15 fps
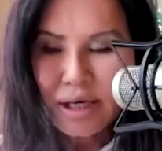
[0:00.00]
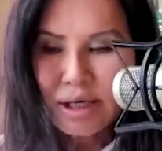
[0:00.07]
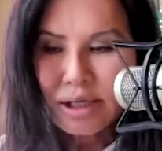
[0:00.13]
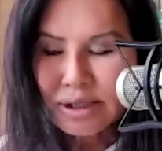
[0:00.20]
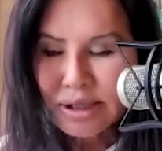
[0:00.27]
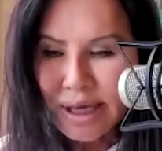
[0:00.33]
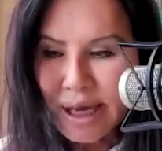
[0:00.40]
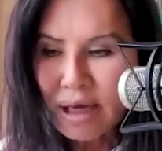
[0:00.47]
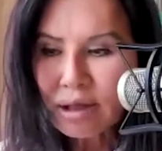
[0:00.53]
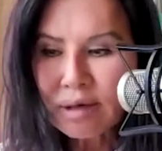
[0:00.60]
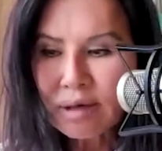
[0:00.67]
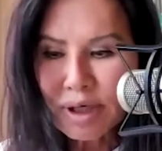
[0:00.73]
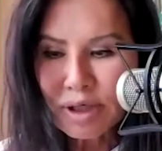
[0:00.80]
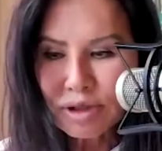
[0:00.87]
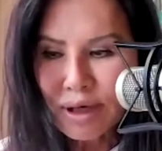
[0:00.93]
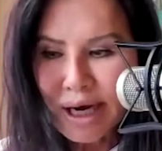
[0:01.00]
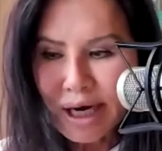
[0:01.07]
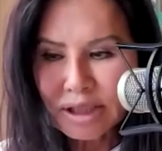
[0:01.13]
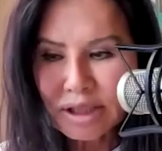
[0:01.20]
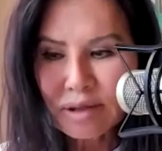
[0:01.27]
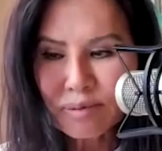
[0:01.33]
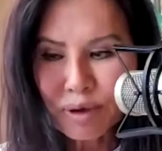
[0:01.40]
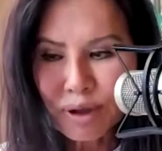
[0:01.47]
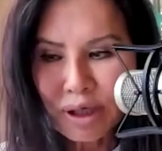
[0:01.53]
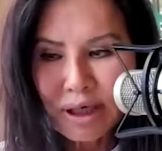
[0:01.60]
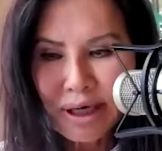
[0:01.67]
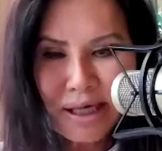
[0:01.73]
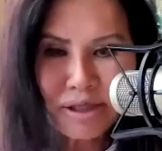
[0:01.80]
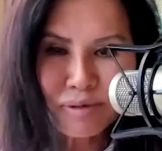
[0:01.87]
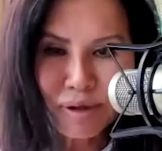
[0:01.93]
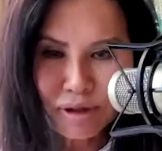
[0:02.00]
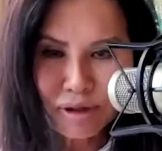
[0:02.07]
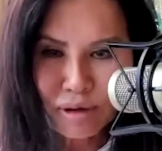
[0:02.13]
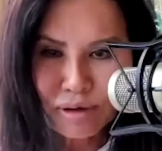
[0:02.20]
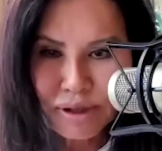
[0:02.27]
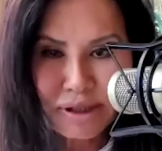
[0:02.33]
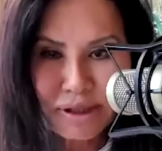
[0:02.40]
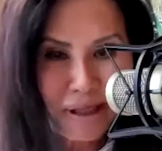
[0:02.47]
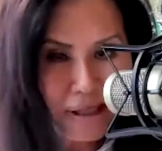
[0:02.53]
Scaling means you're actually putting in less resources,